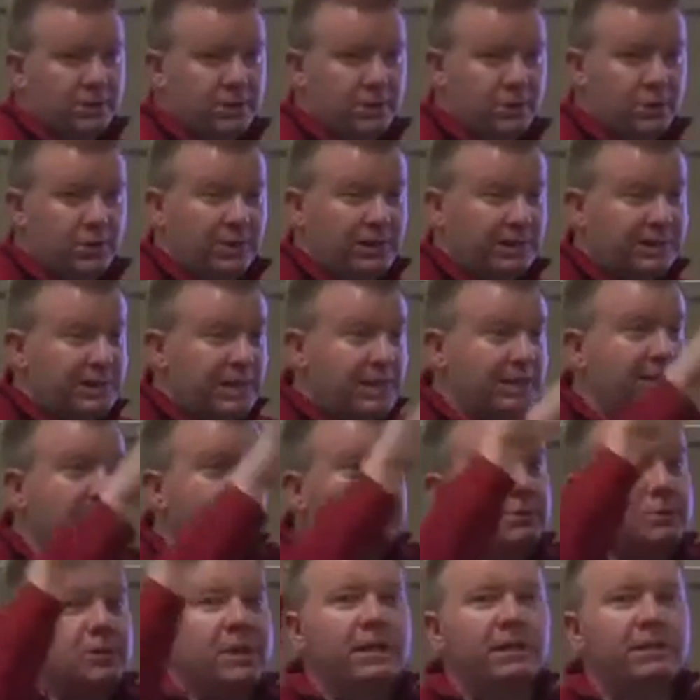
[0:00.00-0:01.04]
So you can take the
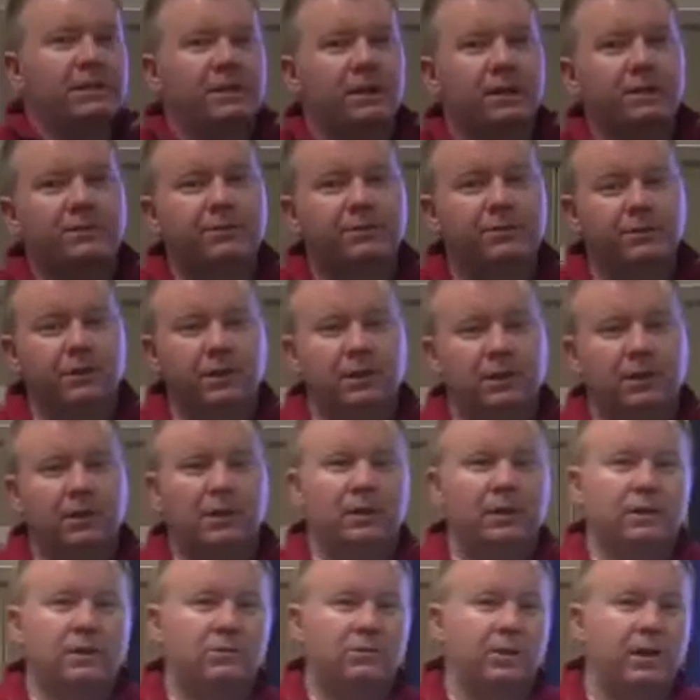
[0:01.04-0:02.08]
objective,
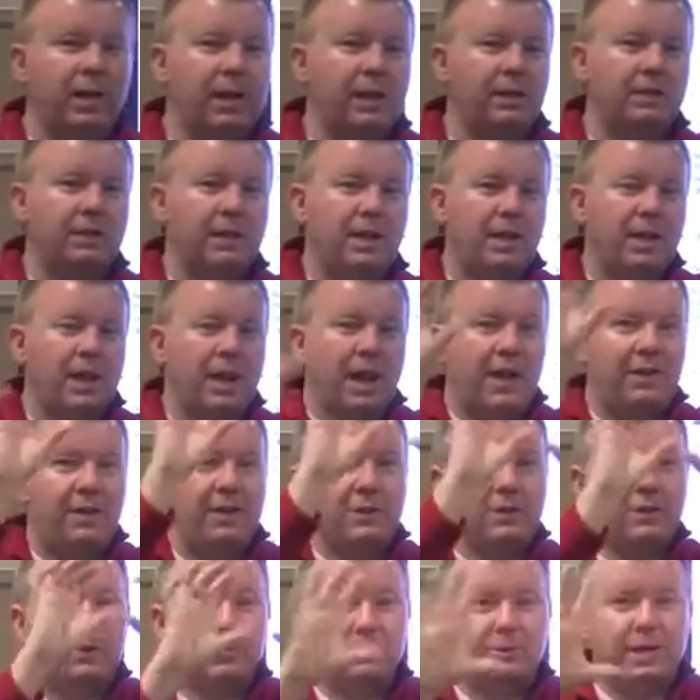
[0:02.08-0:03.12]
right, and
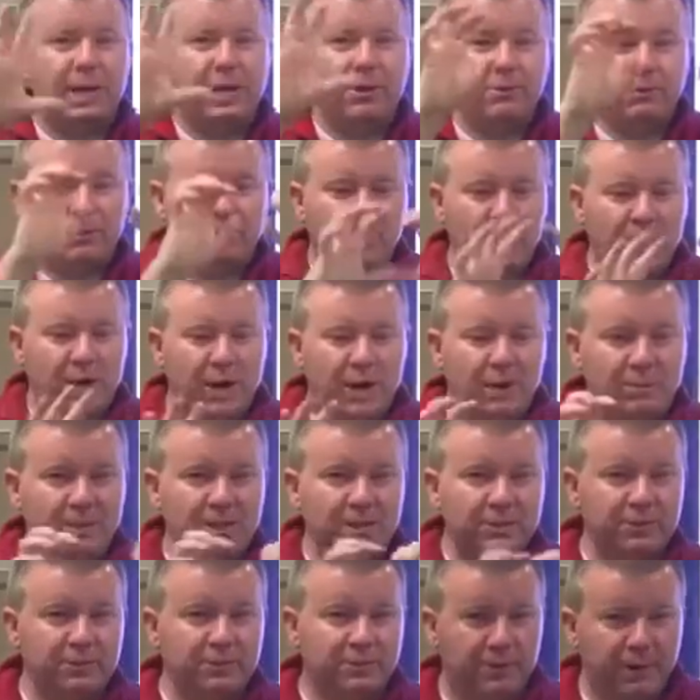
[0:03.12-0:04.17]
then create
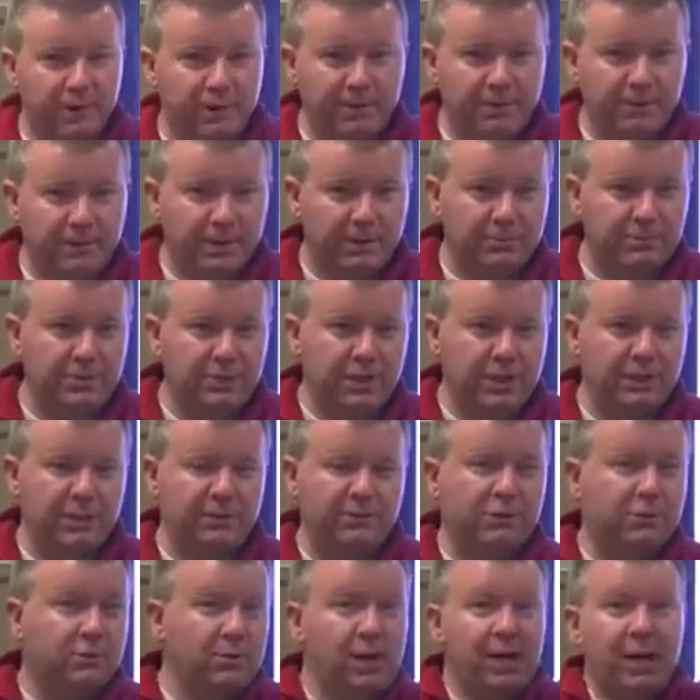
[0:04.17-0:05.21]
requirements from the
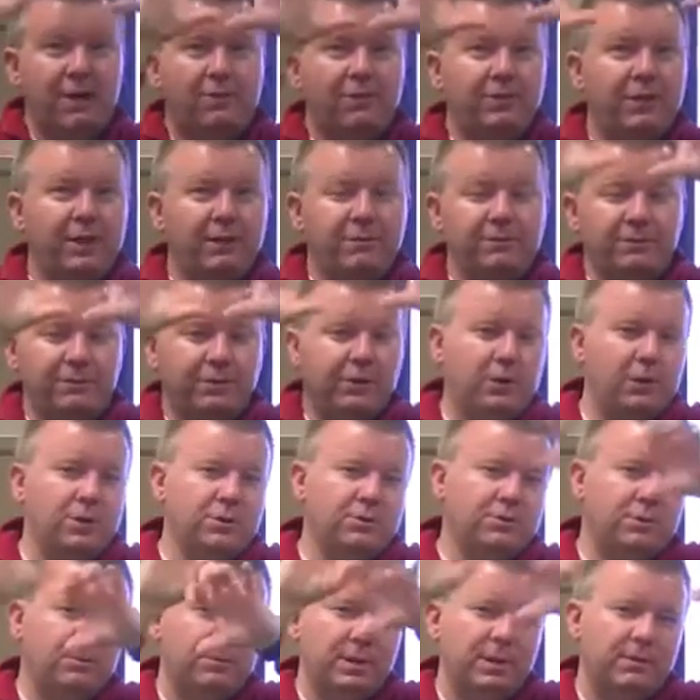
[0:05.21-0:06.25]
objective. So everything
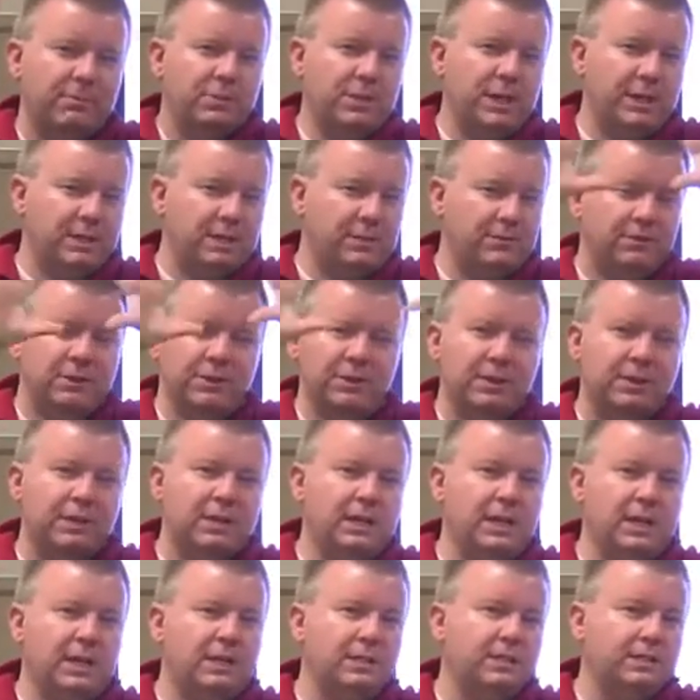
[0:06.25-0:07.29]
flows from the objectives and the
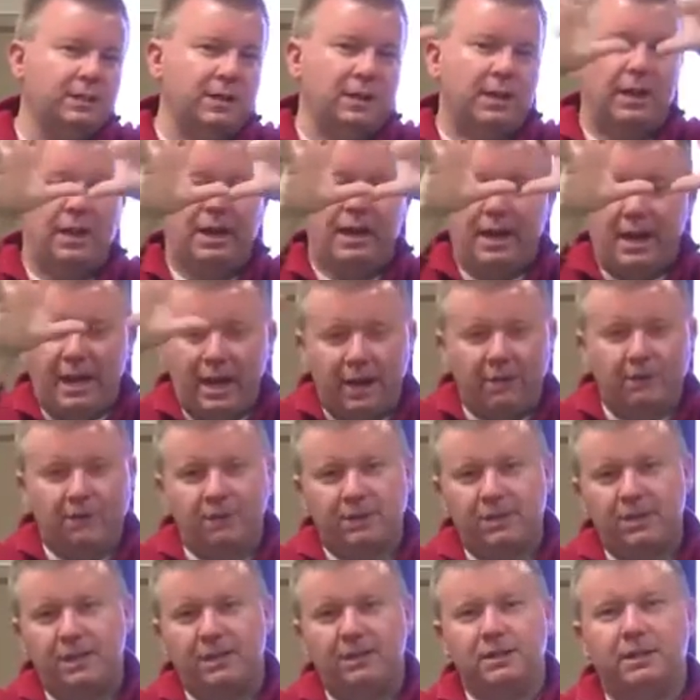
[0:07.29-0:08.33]
needs.
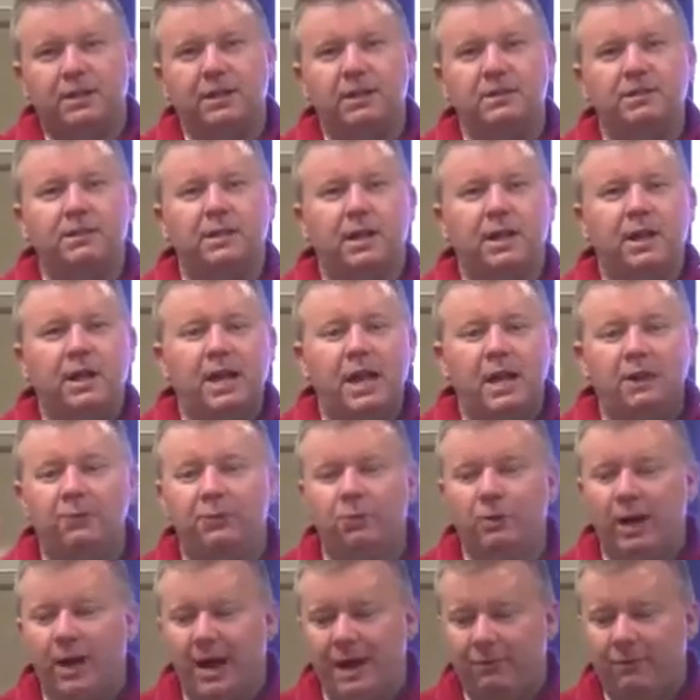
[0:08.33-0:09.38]
Everything does. If
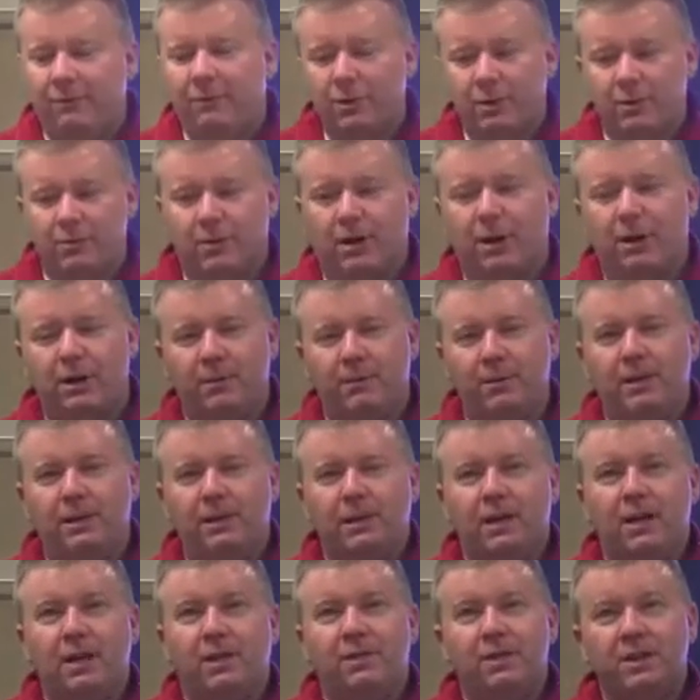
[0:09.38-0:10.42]
you have a
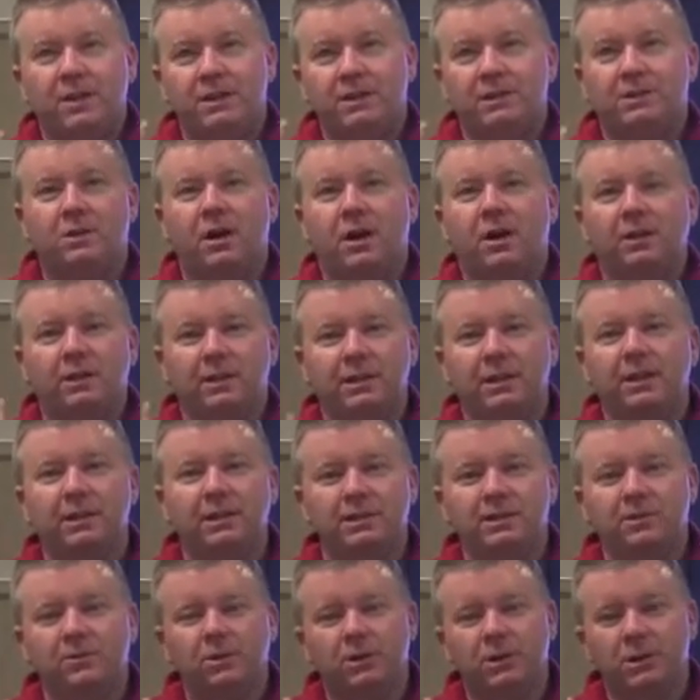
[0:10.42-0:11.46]
requirement that is not
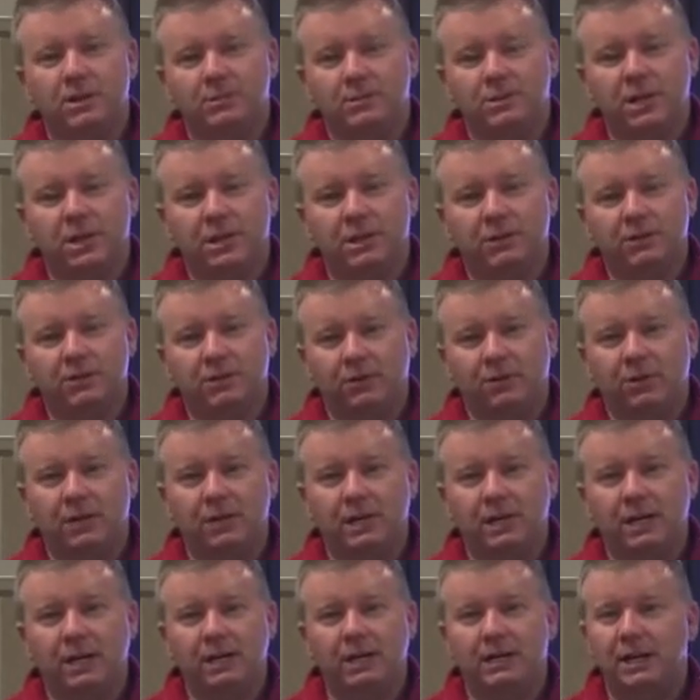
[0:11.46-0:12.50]
linked to an objective or a
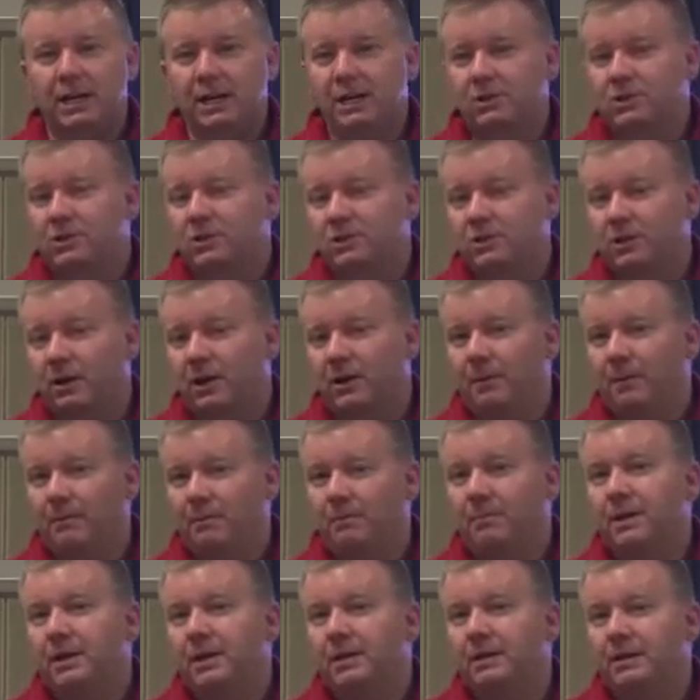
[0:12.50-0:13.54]
need, it should
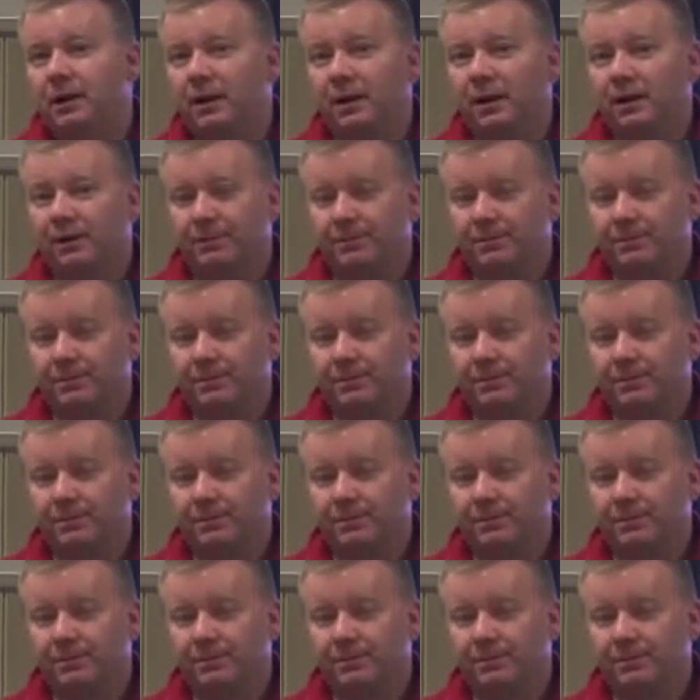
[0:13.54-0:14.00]
not be there.